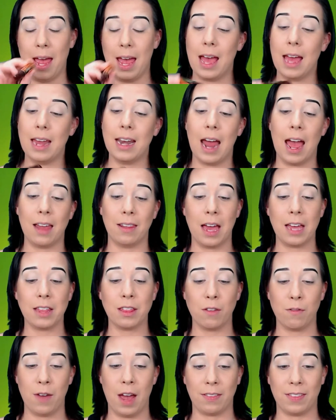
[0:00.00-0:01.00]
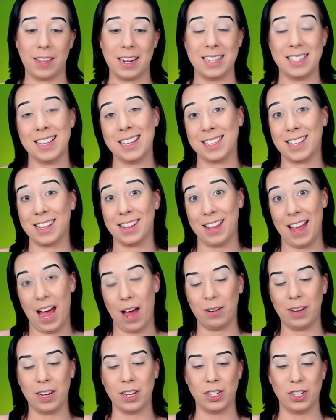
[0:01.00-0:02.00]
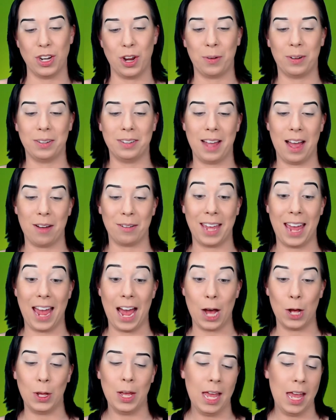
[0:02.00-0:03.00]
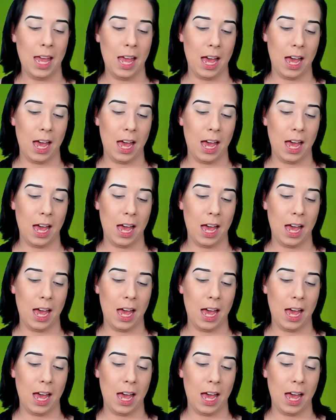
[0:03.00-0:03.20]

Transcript: and I like the fact that it says Cloud, because you know, Cloud Gal.